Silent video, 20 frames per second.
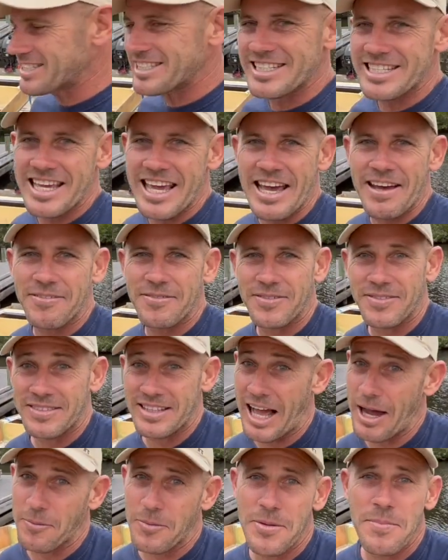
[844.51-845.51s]
skiff?
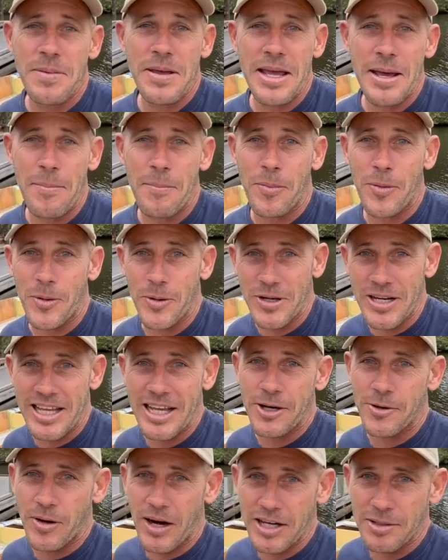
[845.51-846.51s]
That would be a pretty
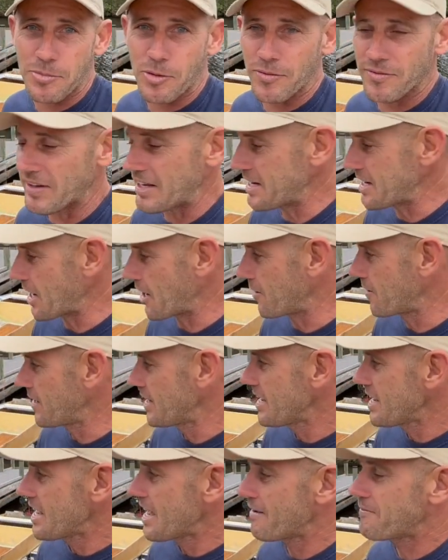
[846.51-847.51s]
incredible video.
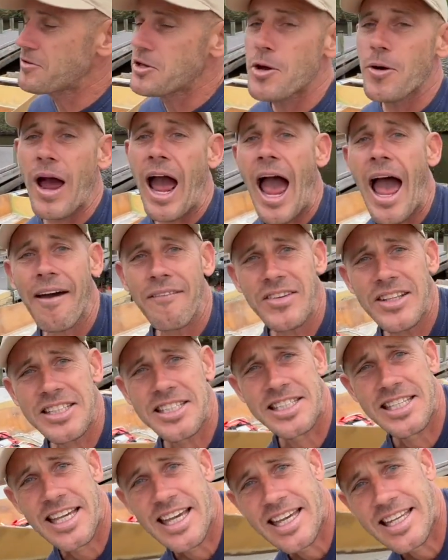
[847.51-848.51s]
If you haven't
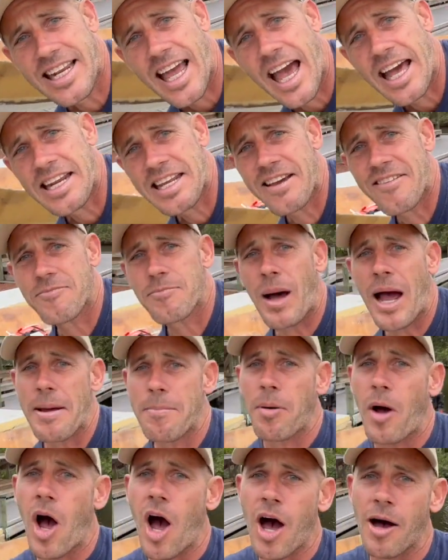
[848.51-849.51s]
seen any of my
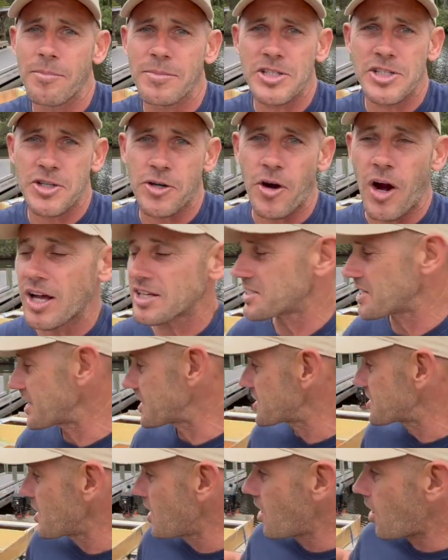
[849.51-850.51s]
Bahamas
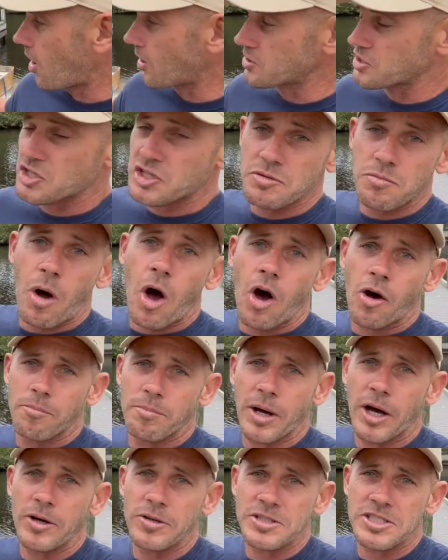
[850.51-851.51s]
crossings on small
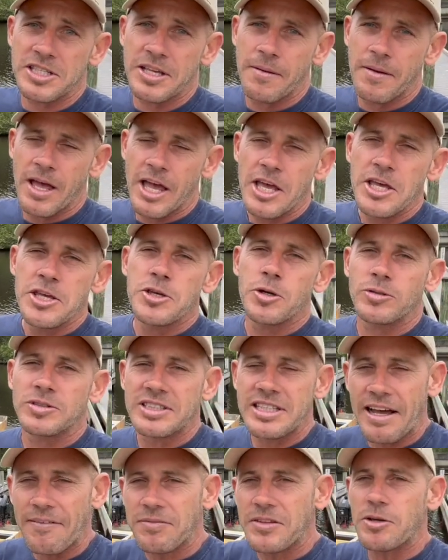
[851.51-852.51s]
boats, you'll
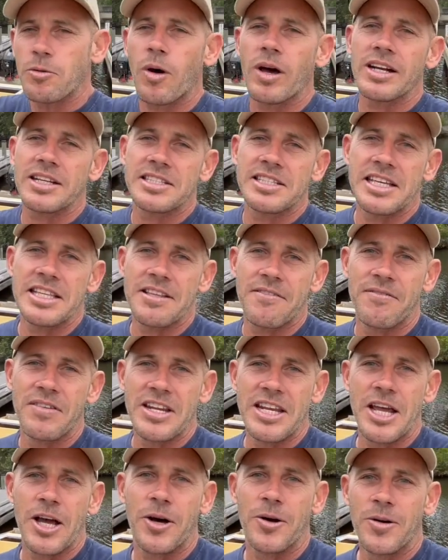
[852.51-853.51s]
definitely want to see the
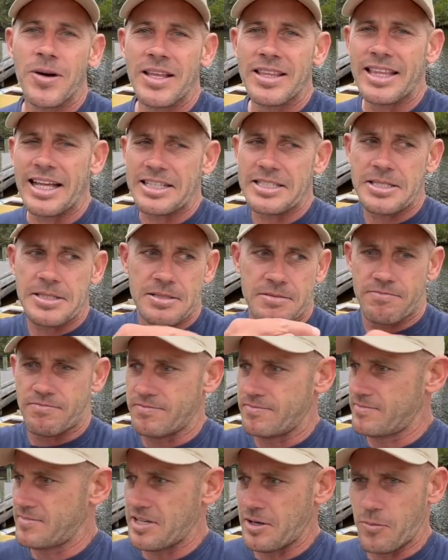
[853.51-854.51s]
video that's
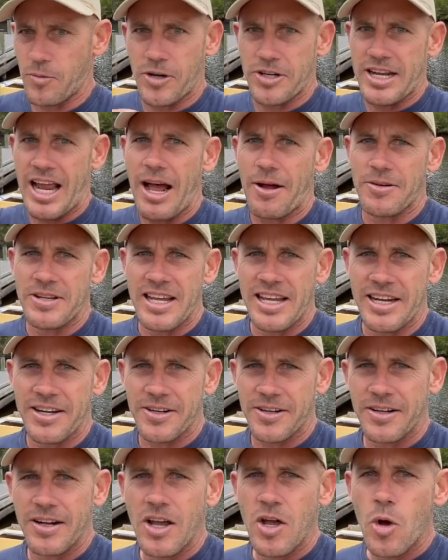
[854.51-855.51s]
somewhere down
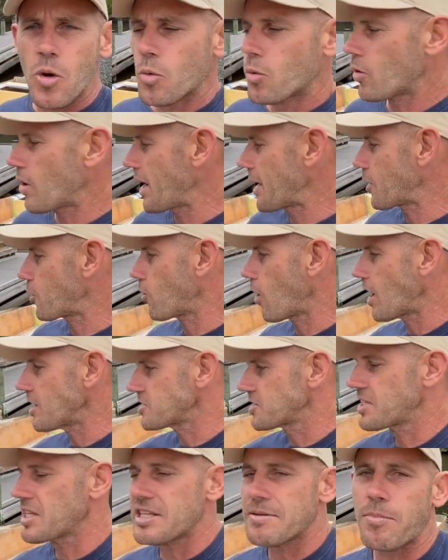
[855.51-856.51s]
here where I
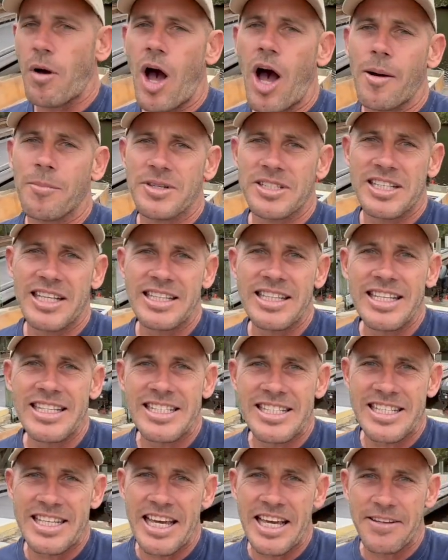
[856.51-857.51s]
crossed to the Bahamas in these
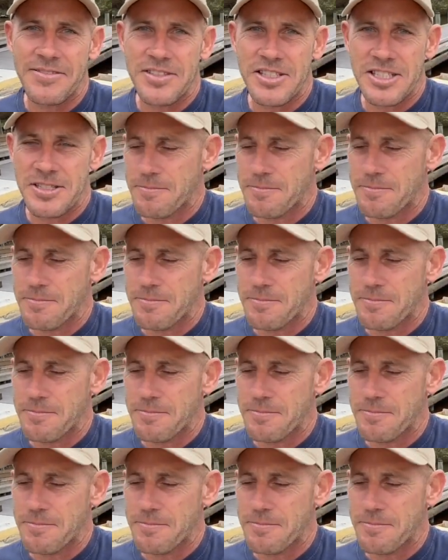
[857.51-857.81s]
skiffs.